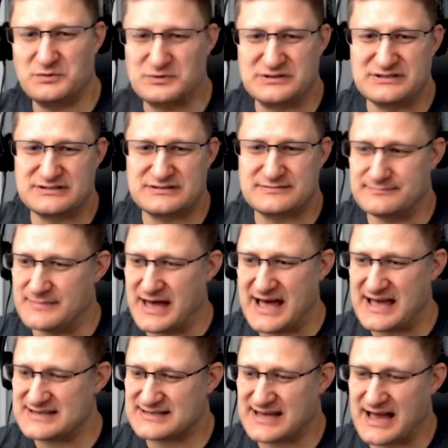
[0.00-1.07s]
was
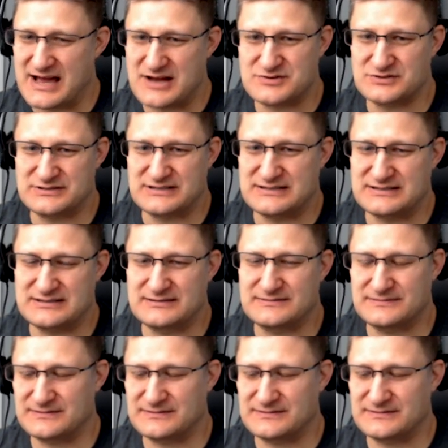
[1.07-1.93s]
mass casualties.